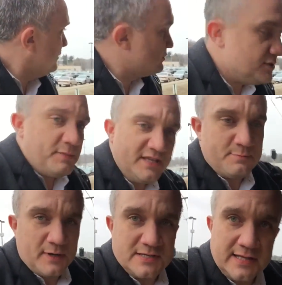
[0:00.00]
which is
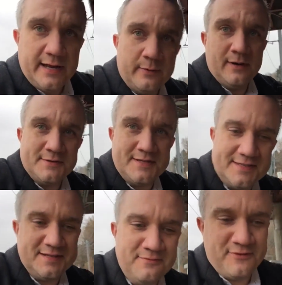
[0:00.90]
Pittsburgh's light rail
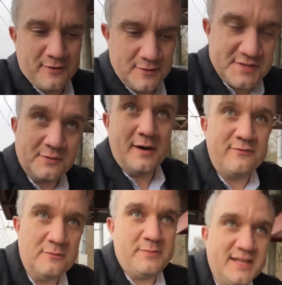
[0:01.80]
system for those who aren't
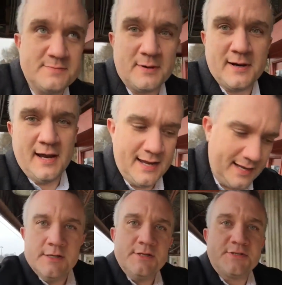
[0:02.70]
from Pittsburgh.
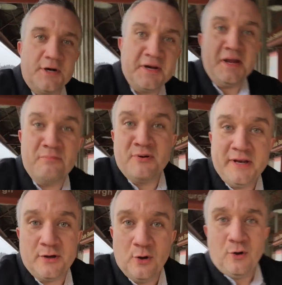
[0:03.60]
Starting to get
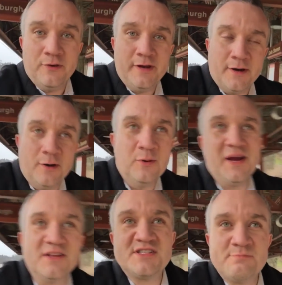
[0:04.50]
pretty cold here. We
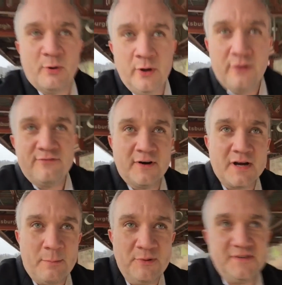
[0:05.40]
got spoiled for a
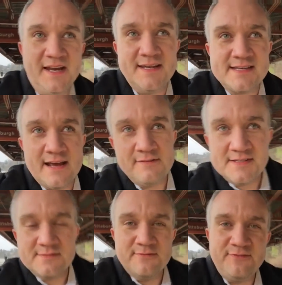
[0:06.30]
couple days, having
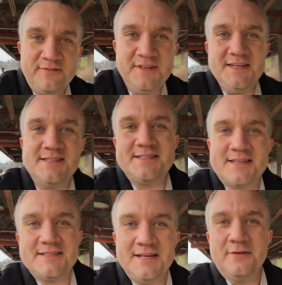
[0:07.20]
some 50,
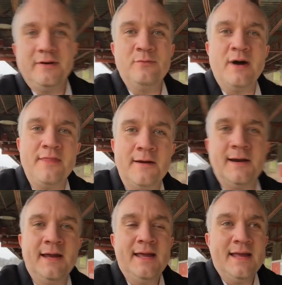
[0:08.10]
60 degree weather,
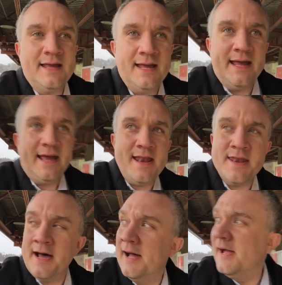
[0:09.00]

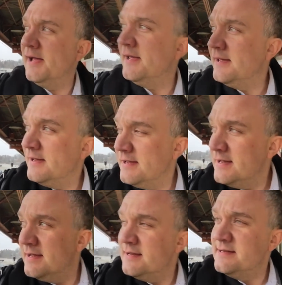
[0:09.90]
and
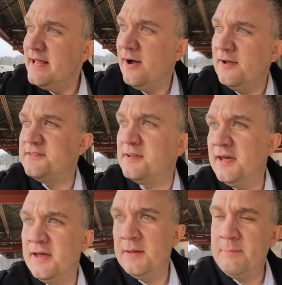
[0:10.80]
now it's
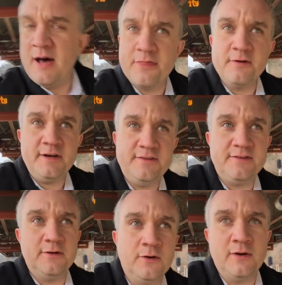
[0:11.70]
about
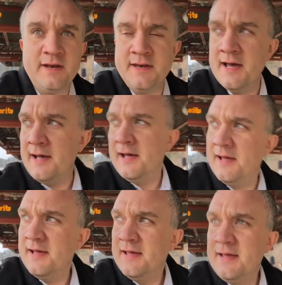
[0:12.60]
32 and
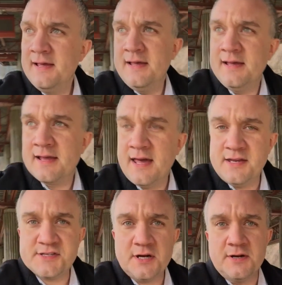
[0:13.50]
kind
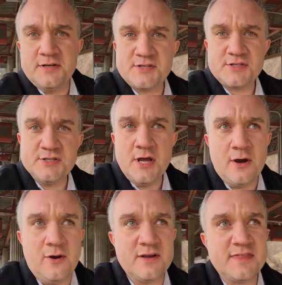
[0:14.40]
of starting to
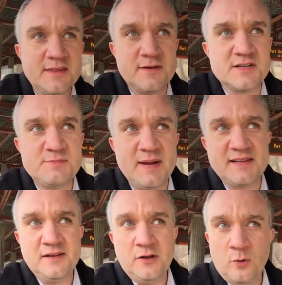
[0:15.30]
snow. I think they're
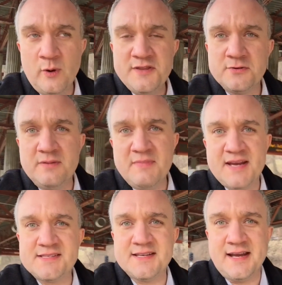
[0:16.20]
expecting a little wintry
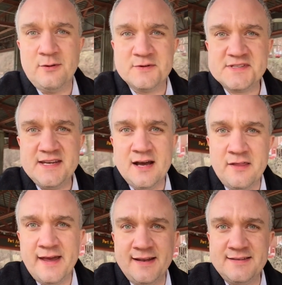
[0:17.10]
mix tonight. We'll see
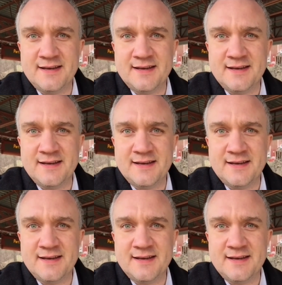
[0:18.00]
how that